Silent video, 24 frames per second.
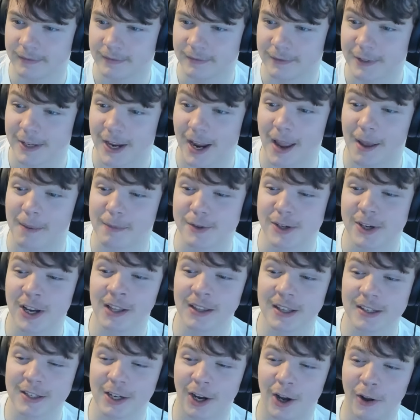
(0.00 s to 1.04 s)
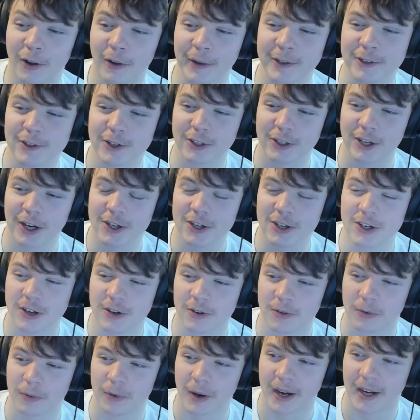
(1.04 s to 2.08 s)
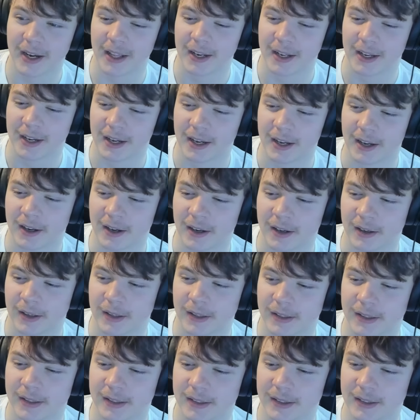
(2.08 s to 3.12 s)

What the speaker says: Damn, she had this whole introduction ready to go.